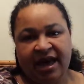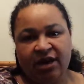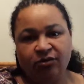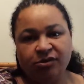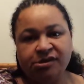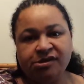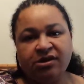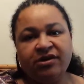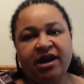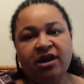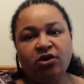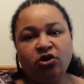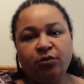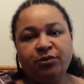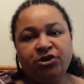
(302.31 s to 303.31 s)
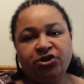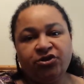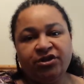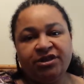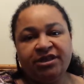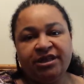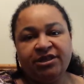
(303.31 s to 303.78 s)
and also getting an
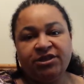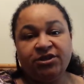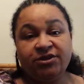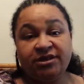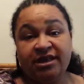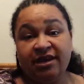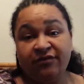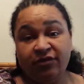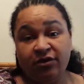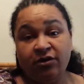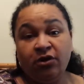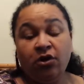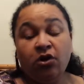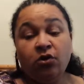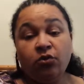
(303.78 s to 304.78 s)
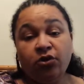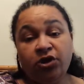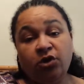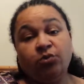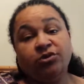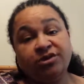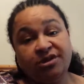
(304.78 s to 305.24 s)
opportunity to deliver what
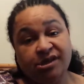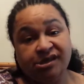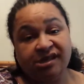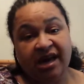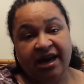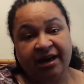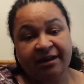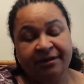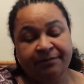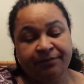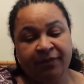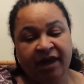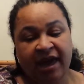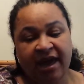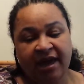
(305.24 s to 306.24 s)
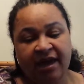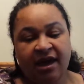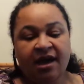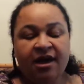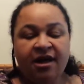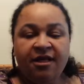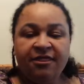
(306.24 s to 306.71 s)
you want to say. Okay,
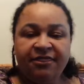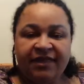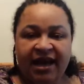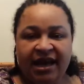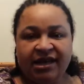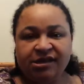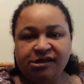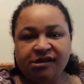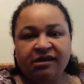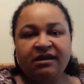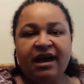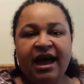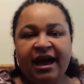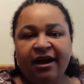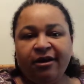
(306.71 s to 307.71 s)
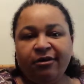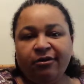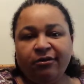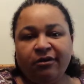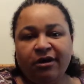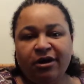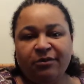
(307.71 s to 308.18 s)
that's
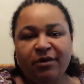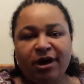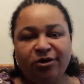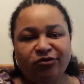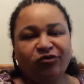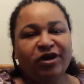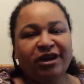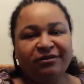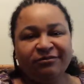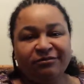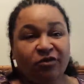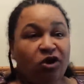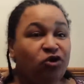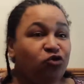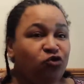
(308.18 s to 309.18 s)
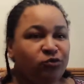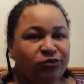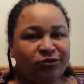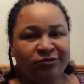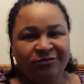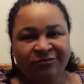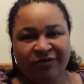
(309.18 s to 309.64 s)
how I'd run a
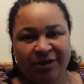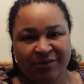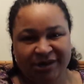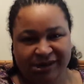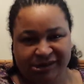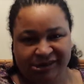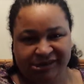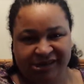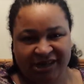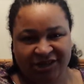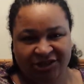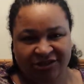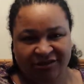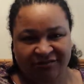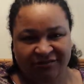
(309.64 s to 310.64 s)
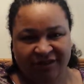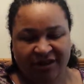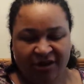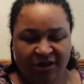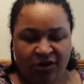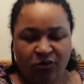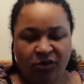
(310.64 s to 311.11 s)
normal reminiscence session
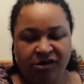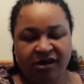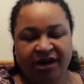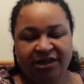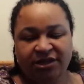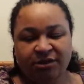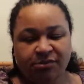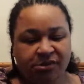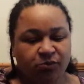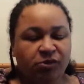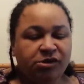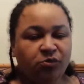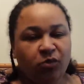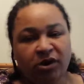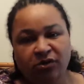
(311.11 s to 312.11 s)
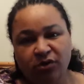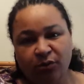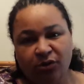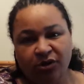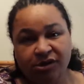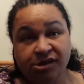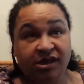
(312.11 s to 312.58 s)
with items, and with one of the
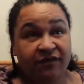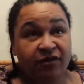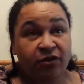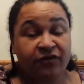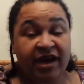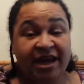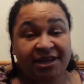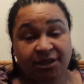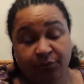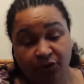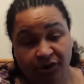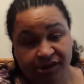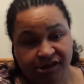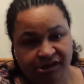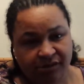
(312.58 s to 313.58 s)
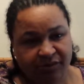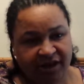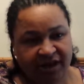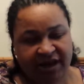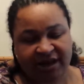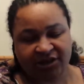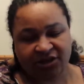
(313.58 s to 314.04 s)
boxes. I have over 80 boxes in my
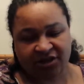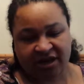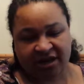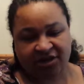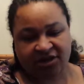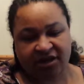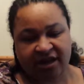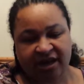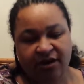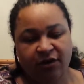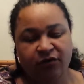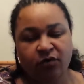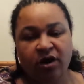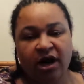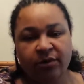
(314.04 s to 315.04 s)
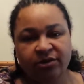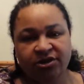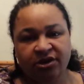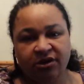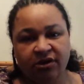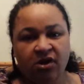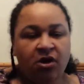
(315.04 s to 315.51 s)
collection actually of what I would
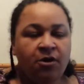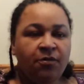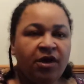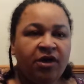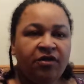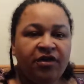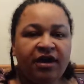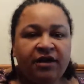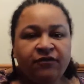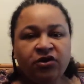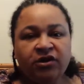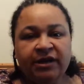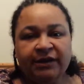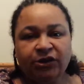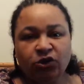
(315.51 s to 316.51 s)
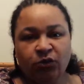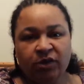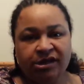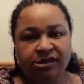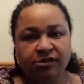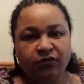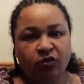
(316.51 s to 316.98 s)
do. The other unique
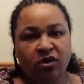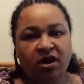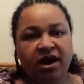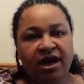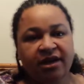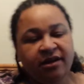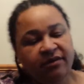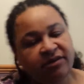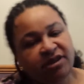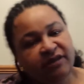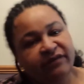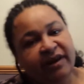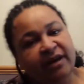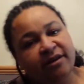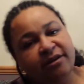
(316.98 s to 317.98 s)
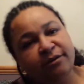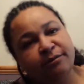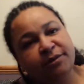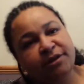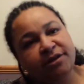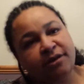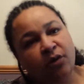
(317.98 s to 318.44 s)
twist of what I
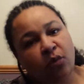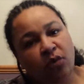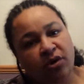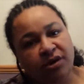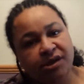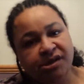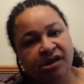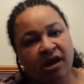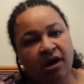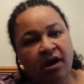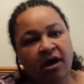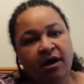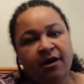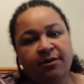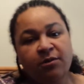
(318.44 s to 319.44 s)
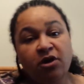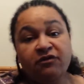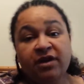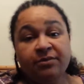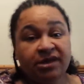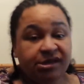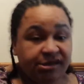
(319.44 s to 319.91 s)
developed was a
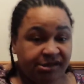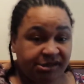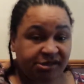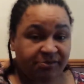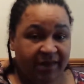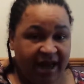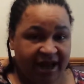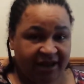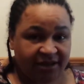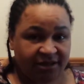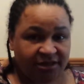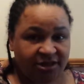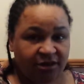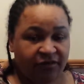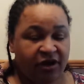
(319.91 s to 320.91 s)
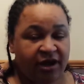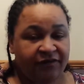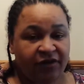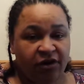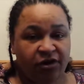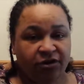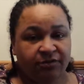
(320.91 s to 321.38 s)
reminiscence mat. You
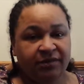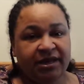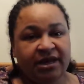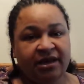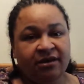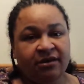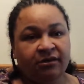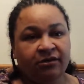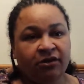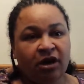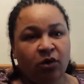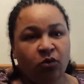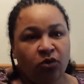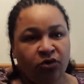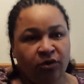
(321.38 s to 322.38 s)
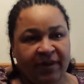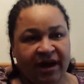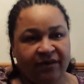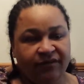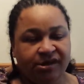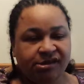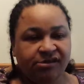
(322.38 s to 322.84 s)
have heard me go on
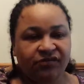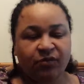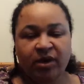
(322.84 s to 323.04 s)
about this.